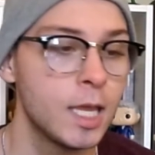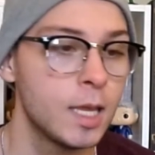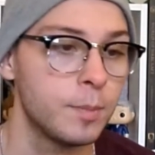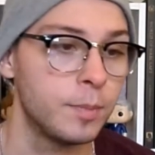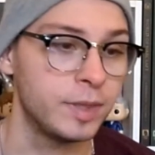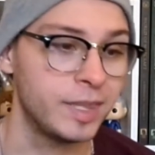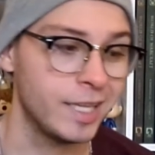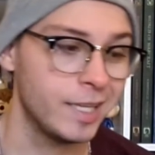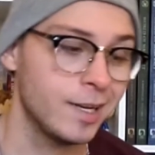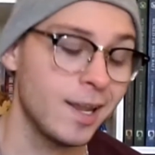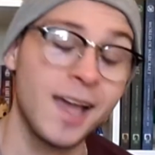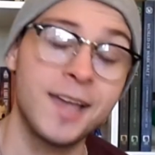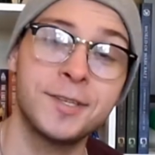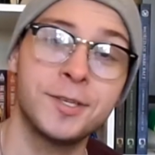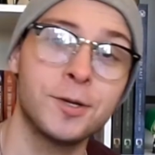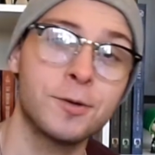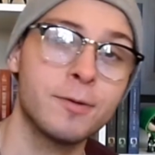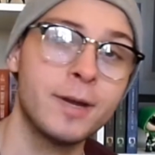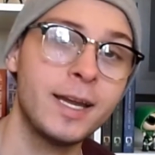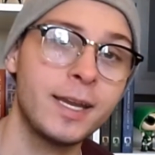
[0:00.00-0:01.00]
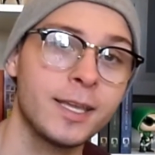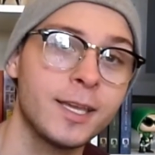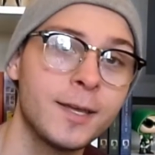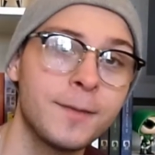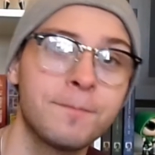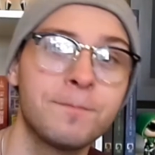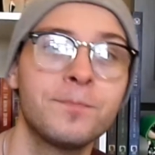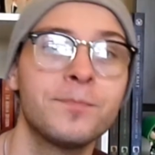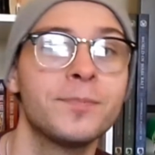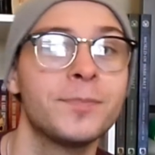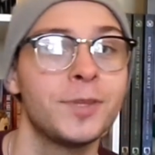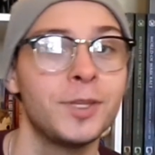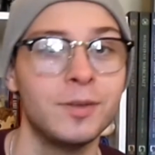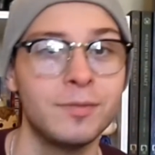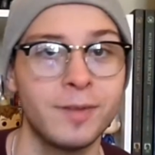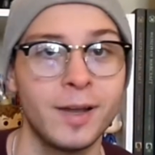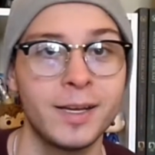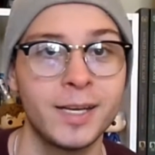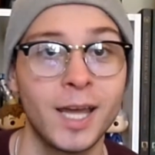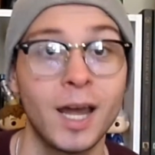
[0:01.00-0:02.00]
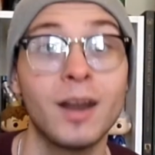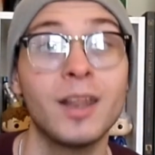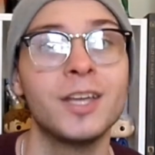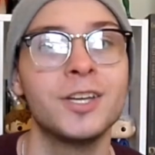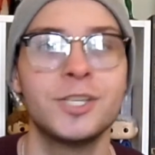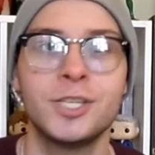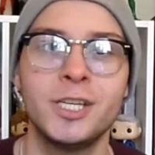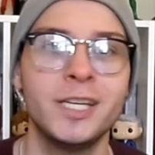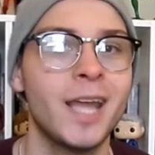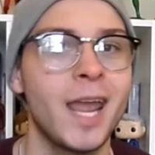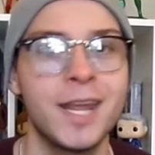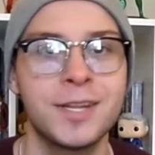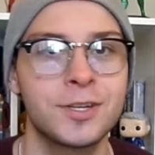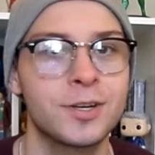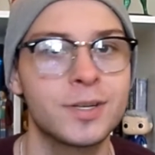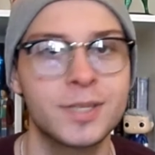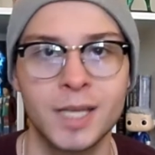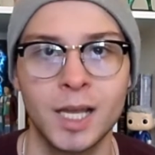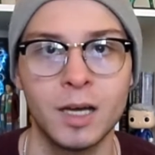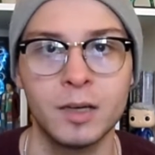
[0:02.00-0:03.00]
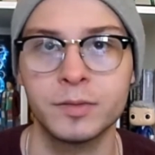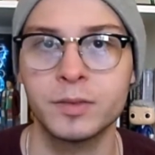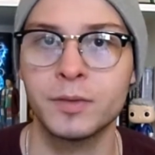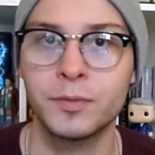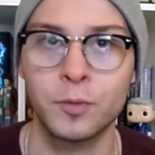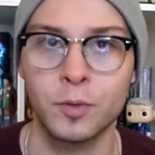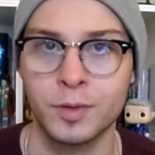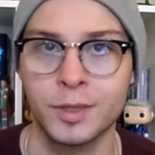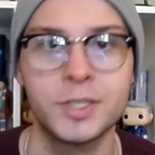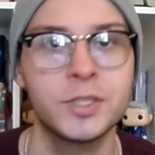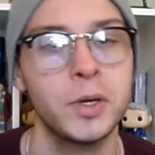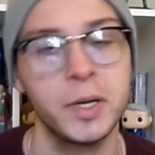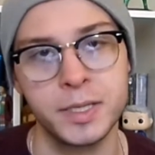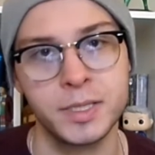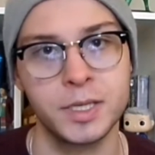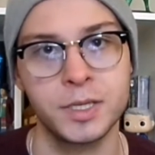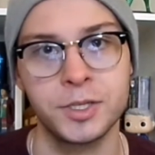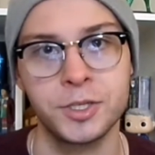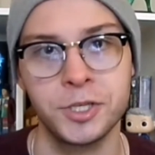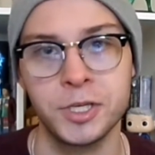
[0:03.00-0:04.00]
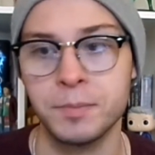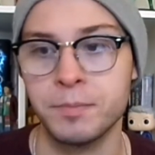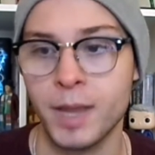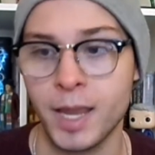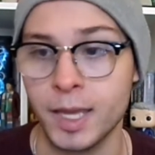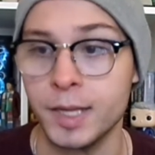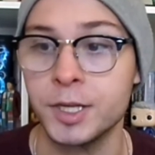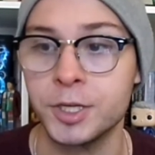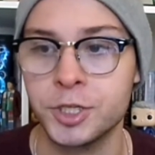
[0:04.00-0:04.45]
But then as you're reading it, you find out she hates herself for the choices she made.